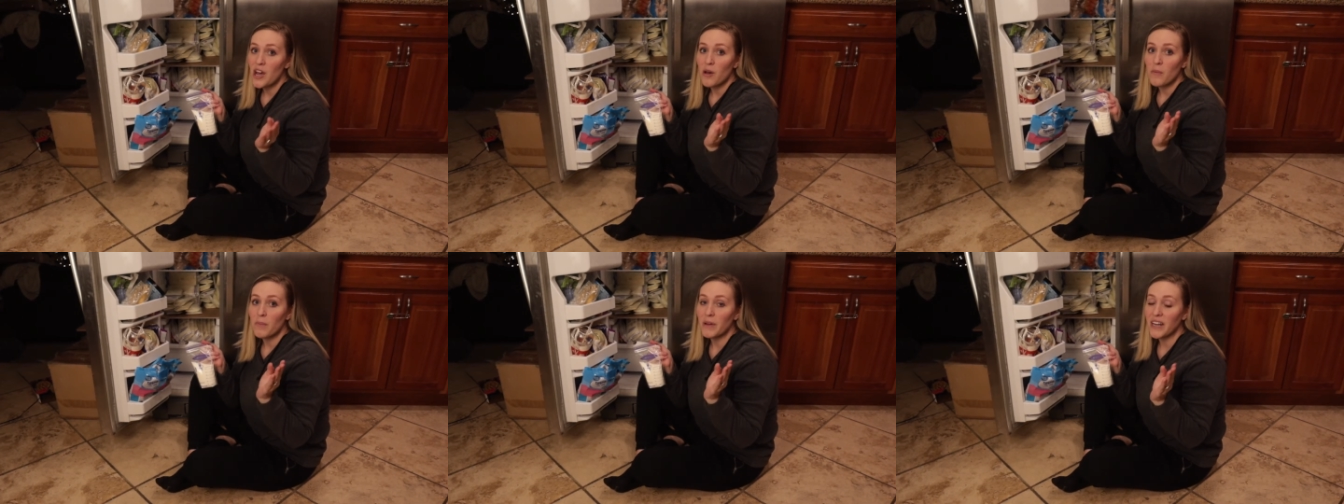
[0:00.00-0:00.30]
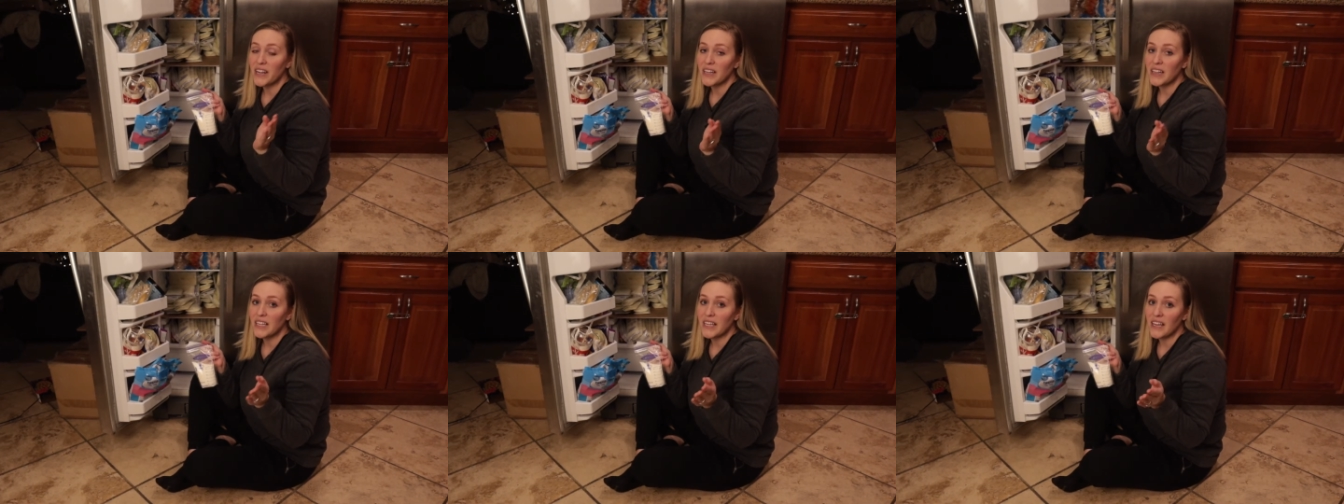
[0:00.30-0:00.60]
but
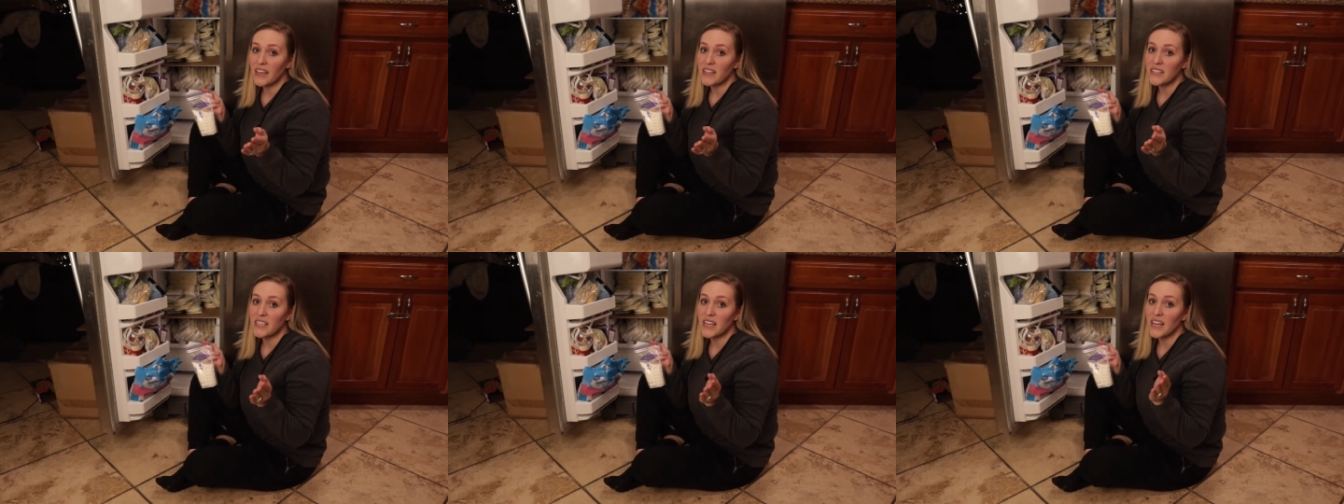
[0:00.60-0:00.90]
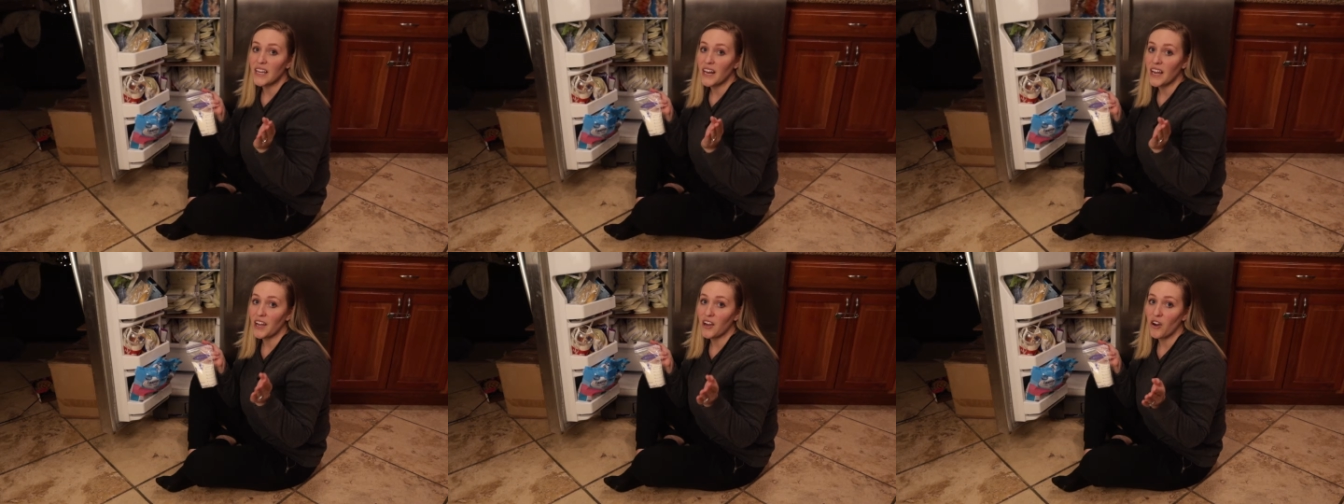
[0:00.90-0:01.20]
it leaked
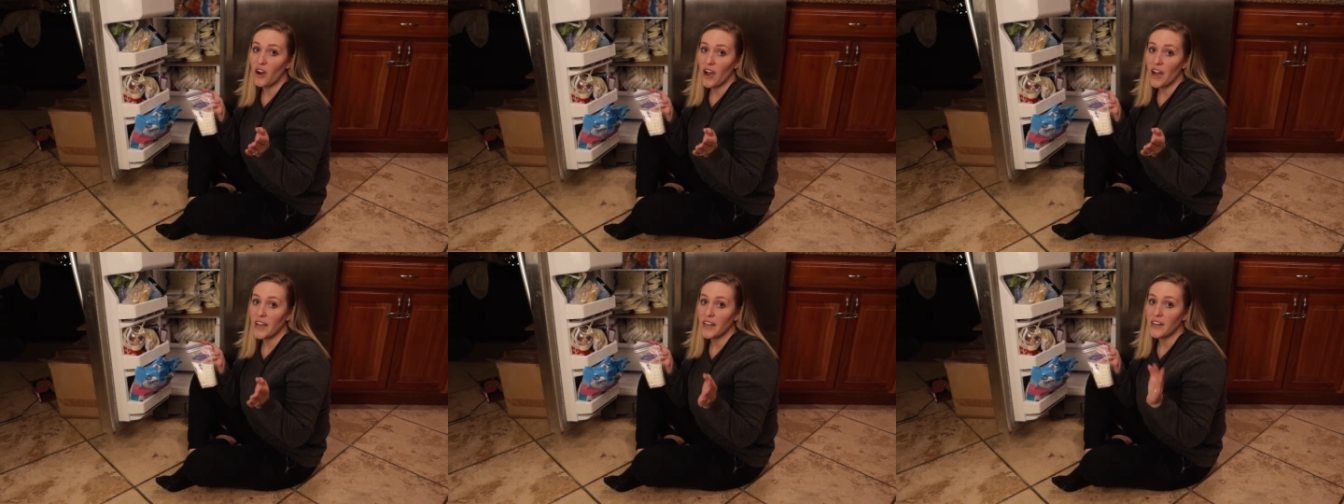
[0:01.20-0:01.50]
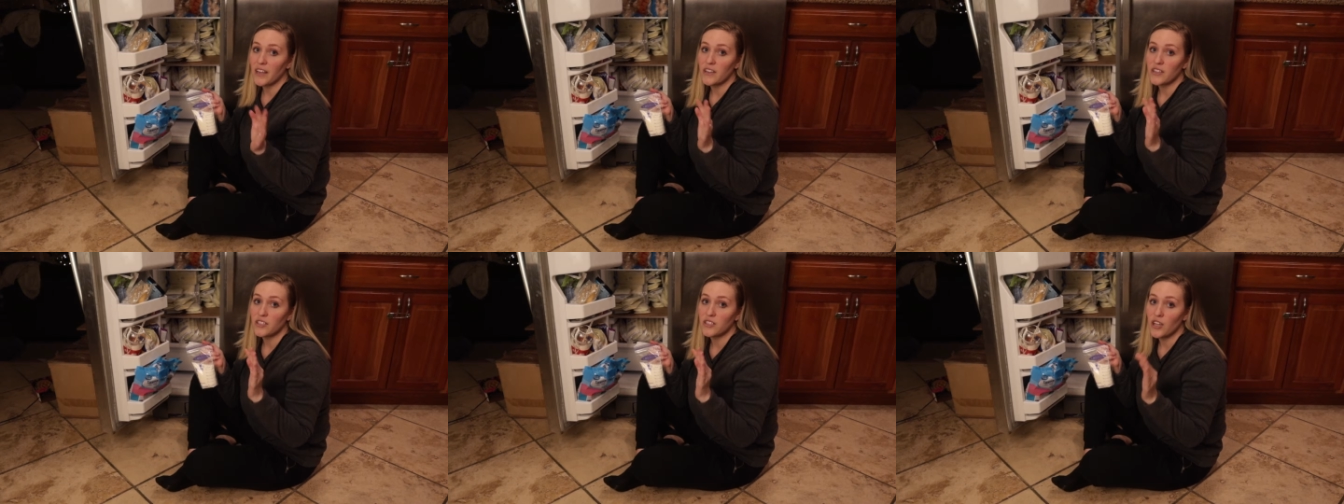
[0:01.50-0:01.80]
and I
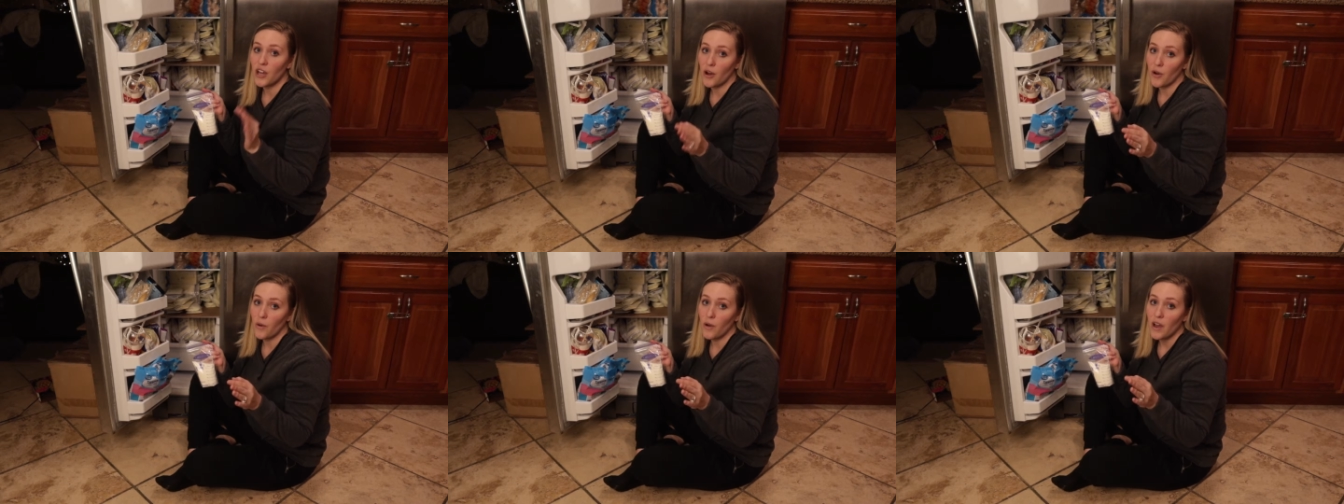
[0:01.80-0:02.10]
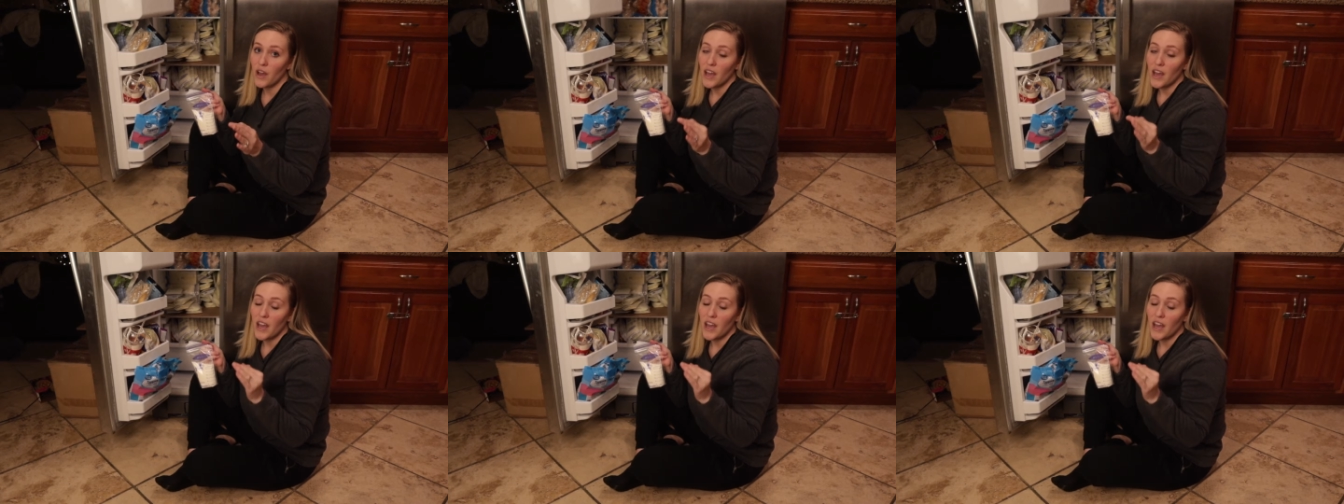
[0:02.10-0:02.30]
cried. So